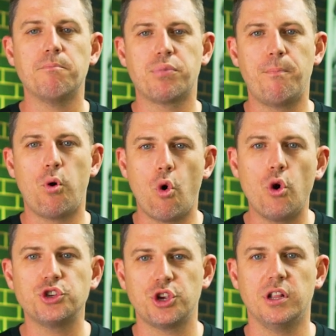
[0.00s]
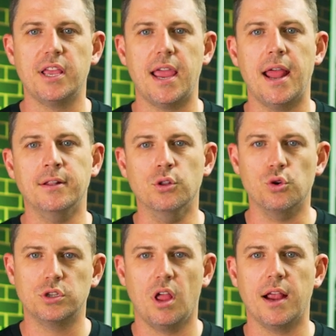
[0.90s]
proportionally it
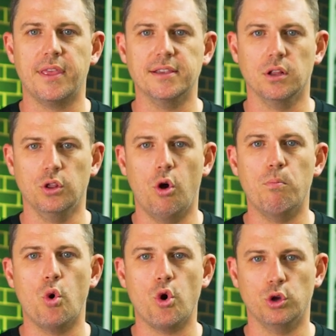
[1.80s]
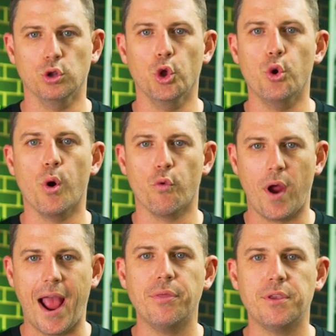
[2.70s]
looks like there's a lot more glue
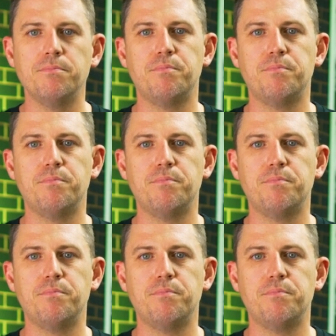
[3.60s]
around them